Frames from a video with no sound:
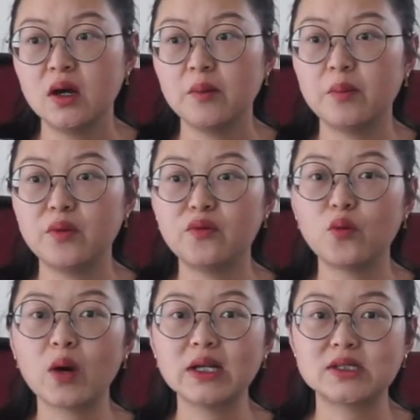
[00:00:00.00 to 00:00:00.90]

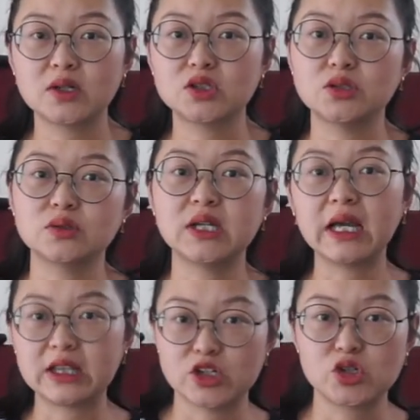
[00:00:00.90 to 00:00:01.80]
before I start to
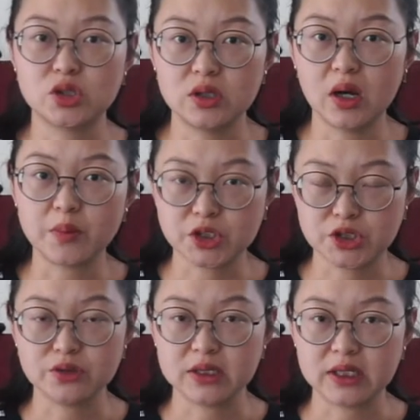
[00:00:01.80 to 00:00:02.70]
take the
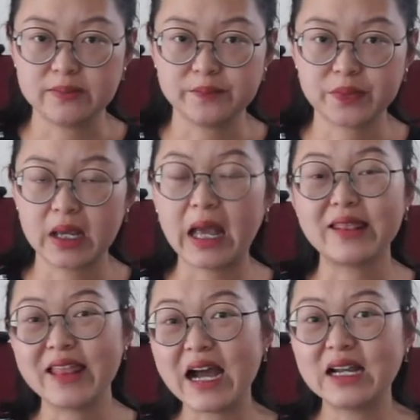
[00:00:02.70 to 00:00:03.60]
opportunity. And
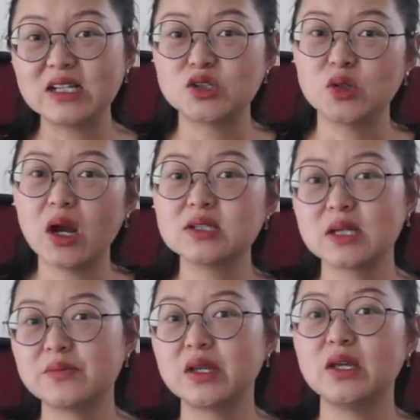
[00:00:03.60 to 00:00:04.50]
that is not
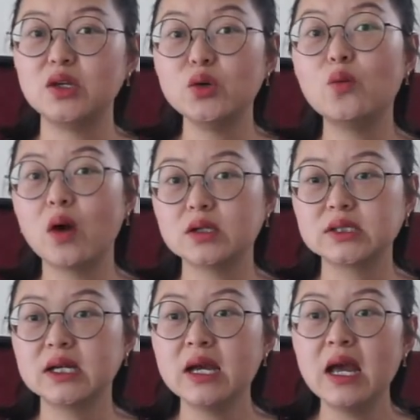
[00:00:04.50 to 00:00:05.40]
something you want.
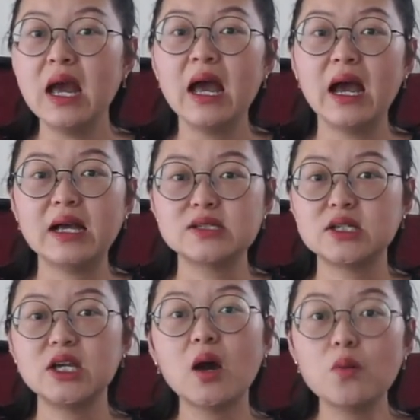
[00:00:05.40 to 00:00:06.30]
As a
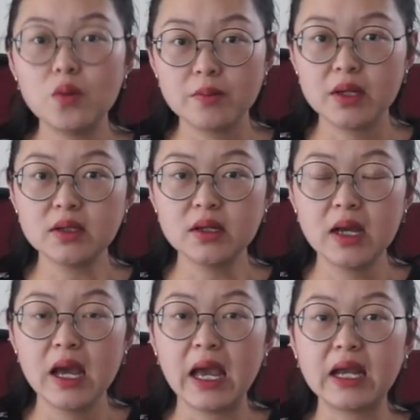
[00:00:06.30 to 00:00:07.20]
young woman,
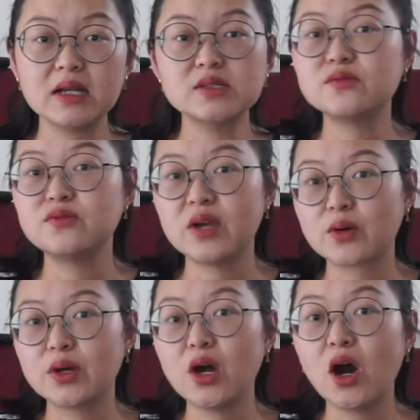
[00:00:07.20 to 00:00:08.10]
it is
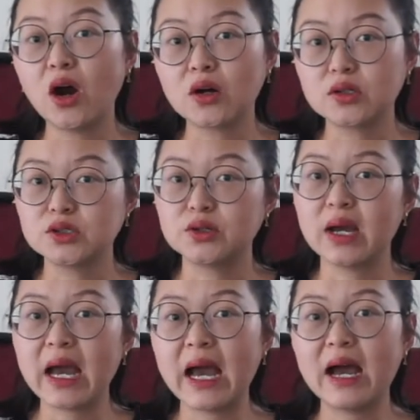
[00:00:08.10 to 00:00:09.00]
very hard to
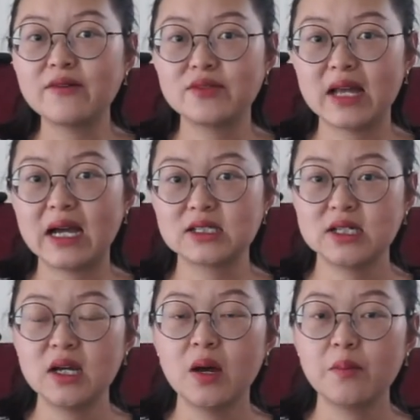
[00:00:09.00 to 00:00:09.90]
have that
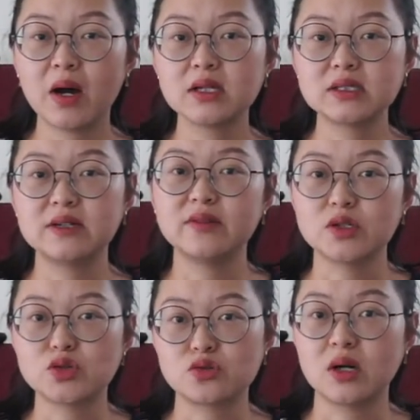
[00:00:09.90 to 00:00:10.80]
positive and
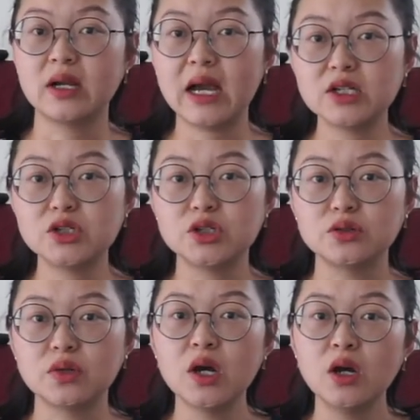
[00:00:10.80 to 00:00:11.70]
strong
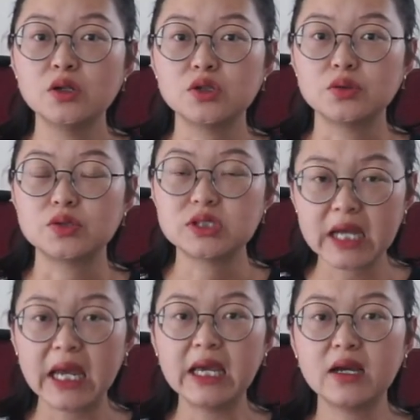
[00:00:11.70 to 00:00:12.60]
attitude to
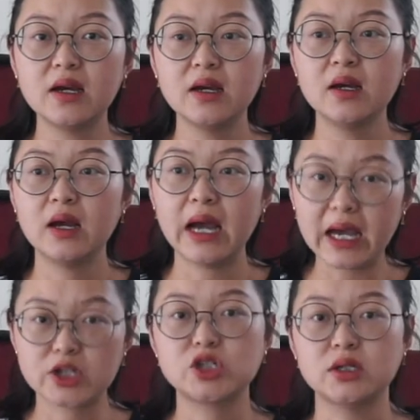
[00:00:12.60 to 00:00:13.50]
take
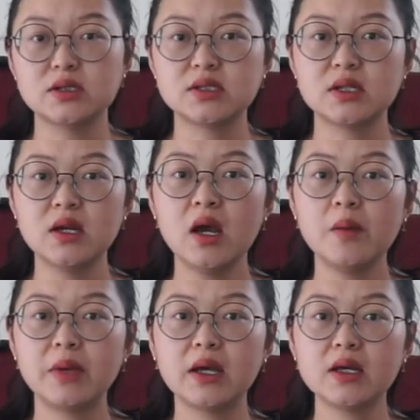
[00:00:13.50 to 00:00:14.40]
actions
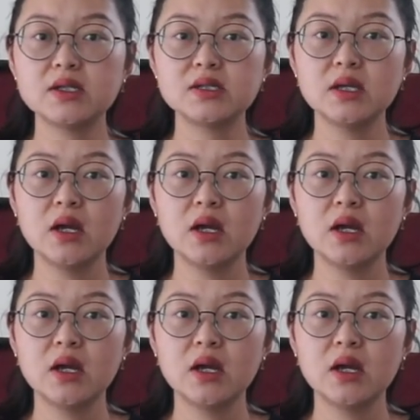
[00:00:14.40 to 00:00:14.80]
because